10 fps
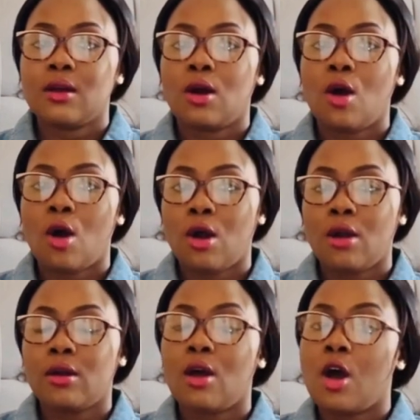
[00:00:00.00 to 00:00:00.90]

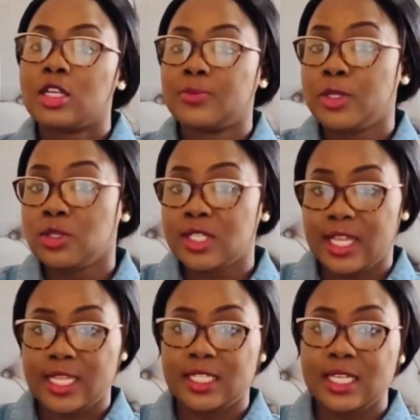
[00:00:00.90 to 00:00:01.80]
or hospital
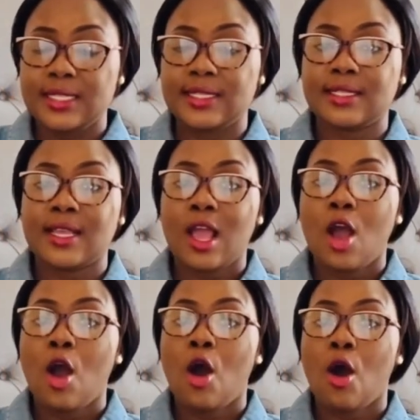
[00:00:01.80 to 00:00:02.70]
settings
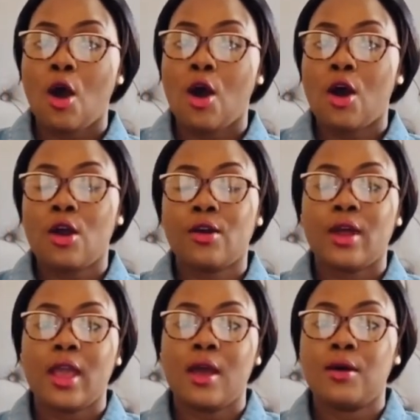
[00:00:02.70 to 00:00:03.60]
or
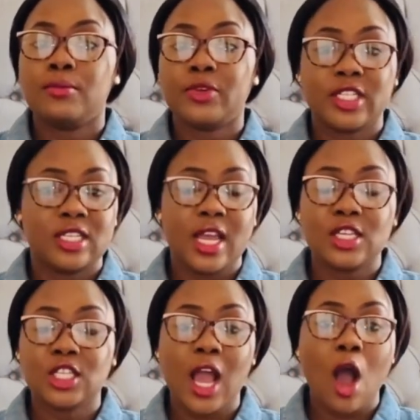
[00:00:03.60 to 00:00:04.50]

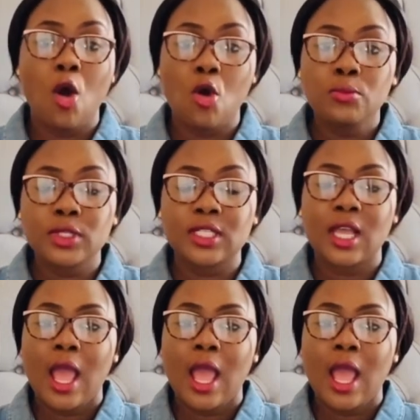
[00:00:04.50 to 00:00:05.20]
residential homes,